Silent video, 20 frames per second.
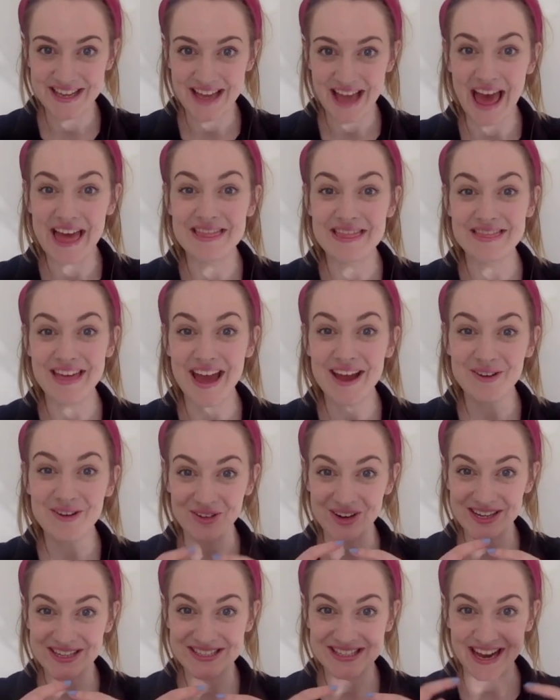And they were
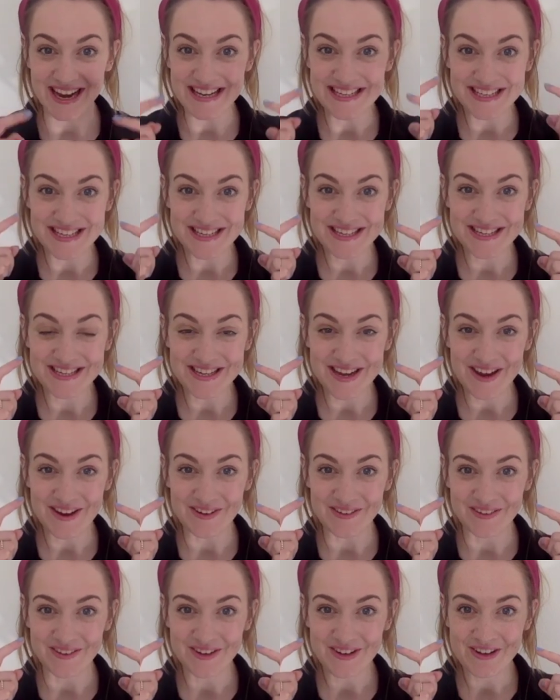excited
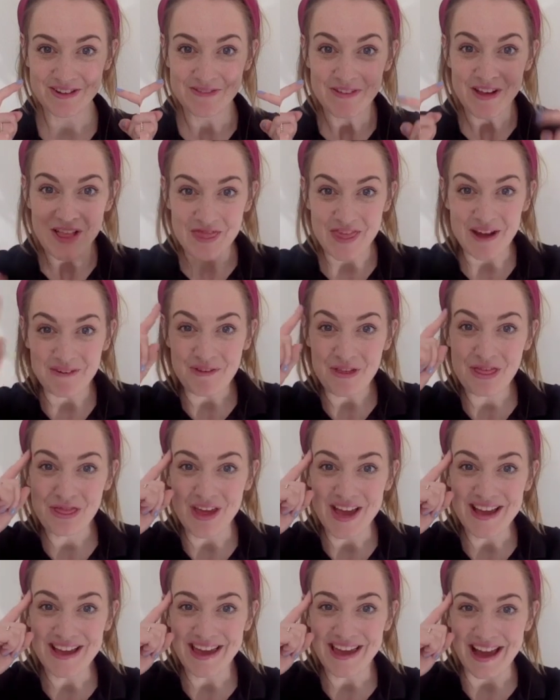too. They were
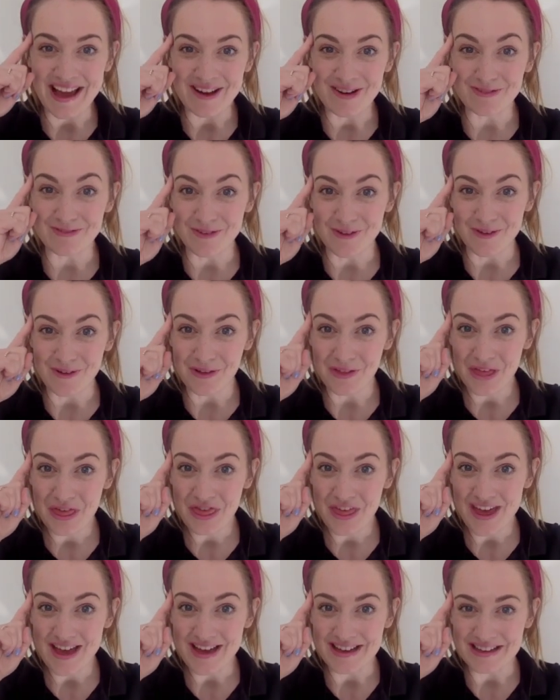thinking of all the
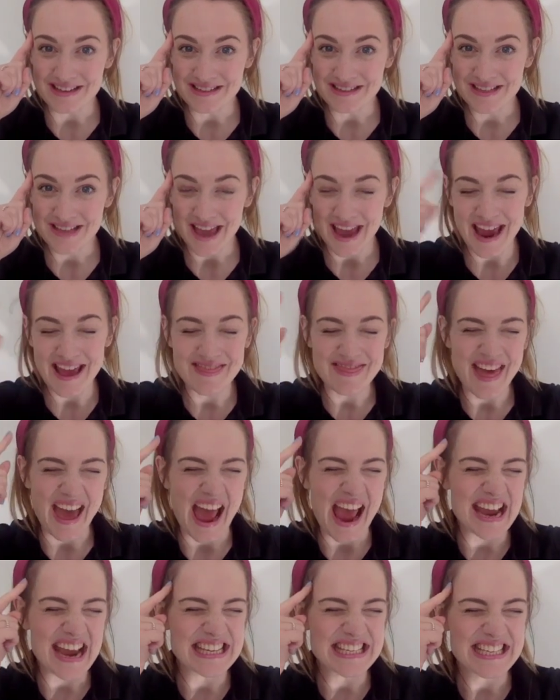things in
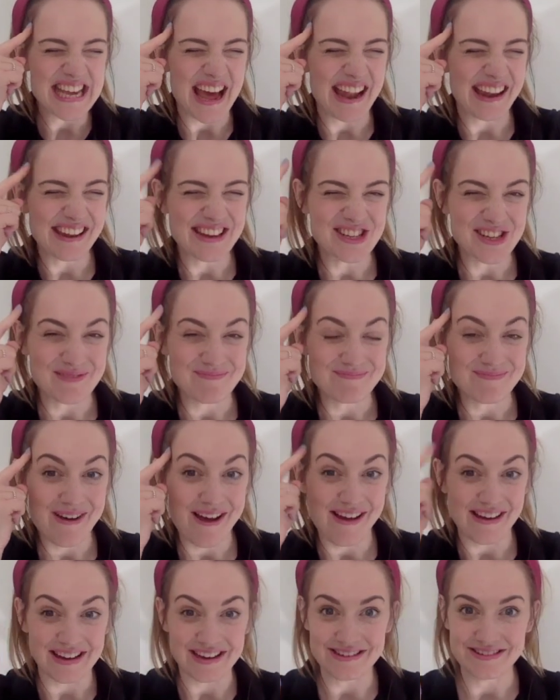their intelligent
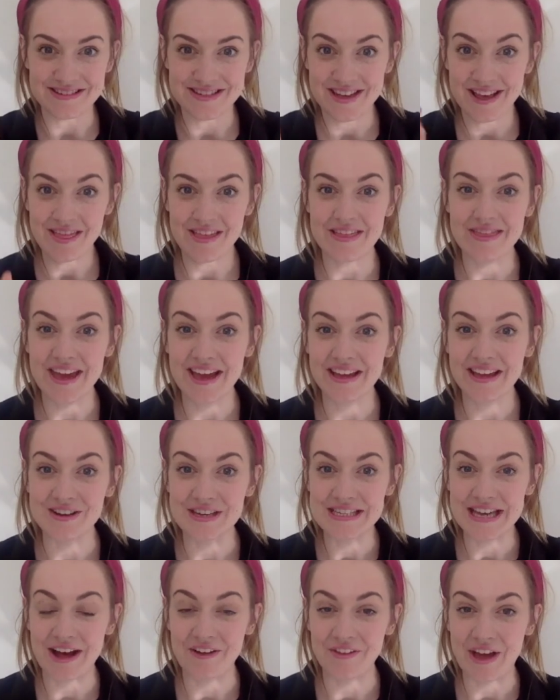mind that they could
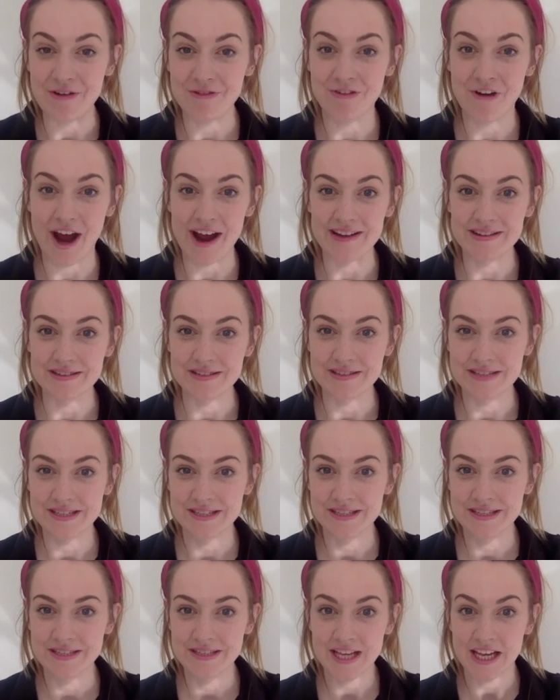tell their friends.
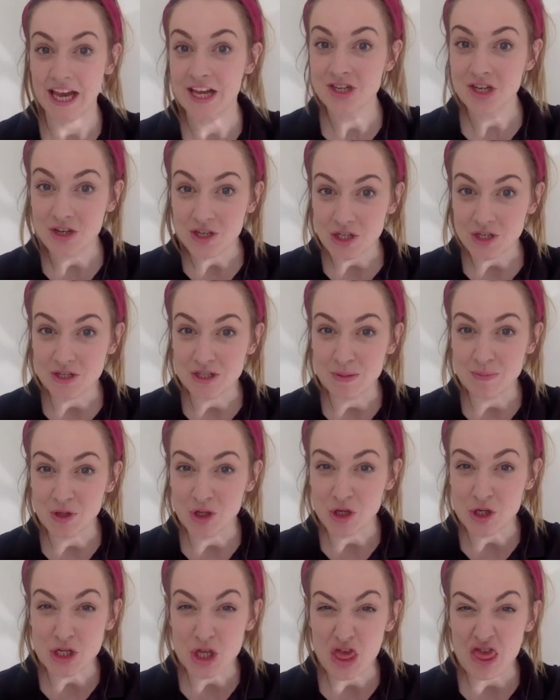Can you do some
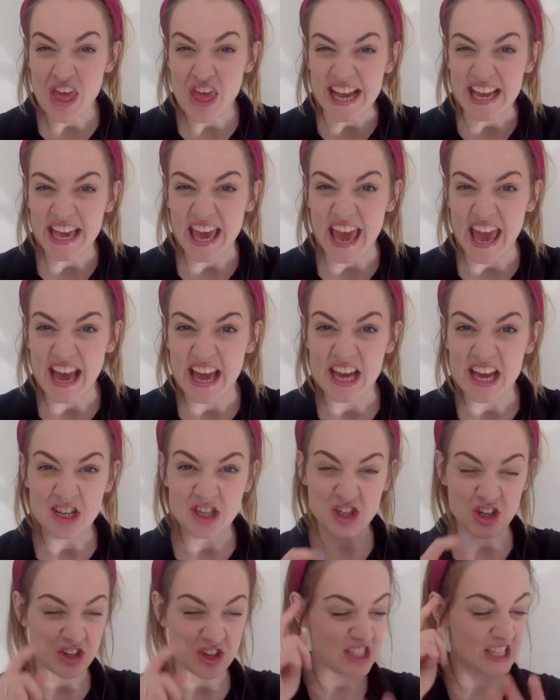good thinking
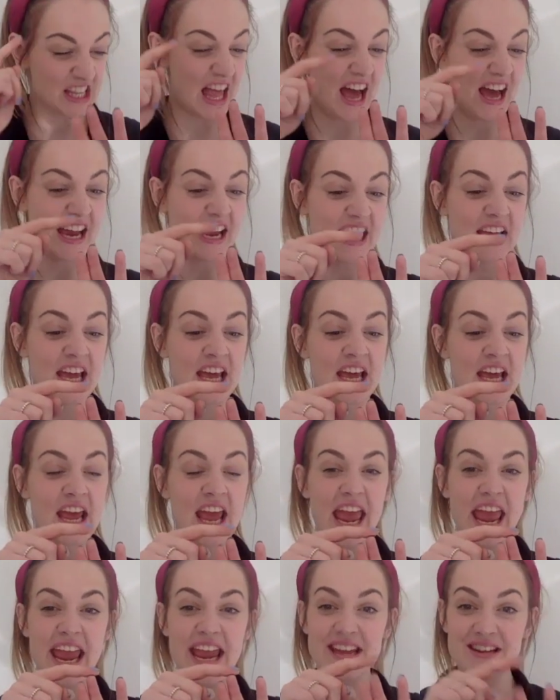just like
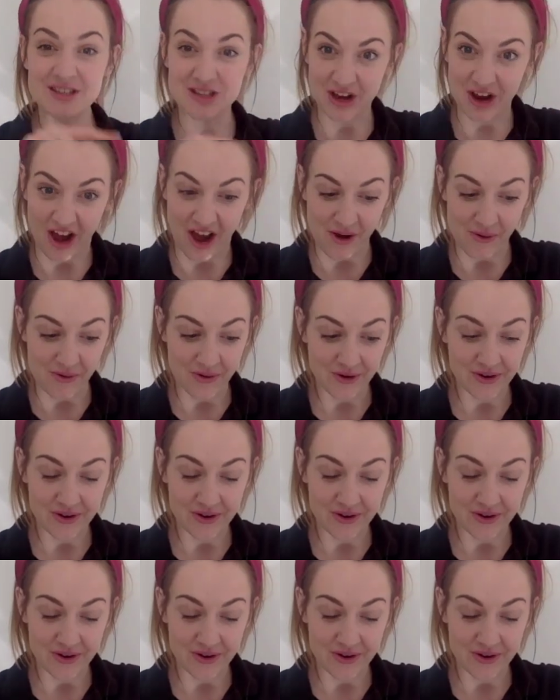indigo?